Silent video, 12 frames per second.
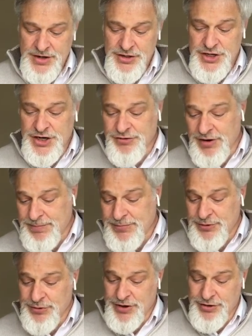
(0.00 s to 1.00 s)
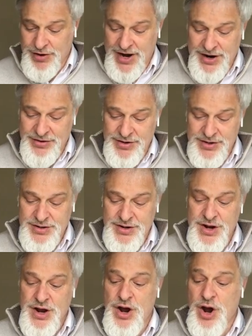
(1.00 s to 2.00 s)
She crept through the crowd,
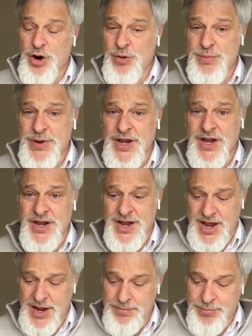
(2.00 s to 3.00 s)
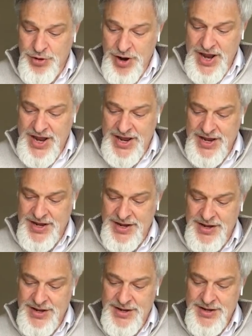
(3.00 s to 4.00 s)
hoping and praying
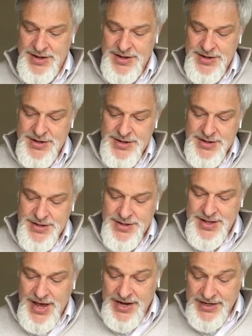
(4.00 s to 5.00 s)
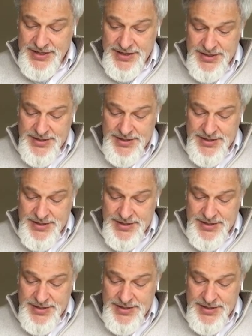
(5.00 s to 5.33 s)
that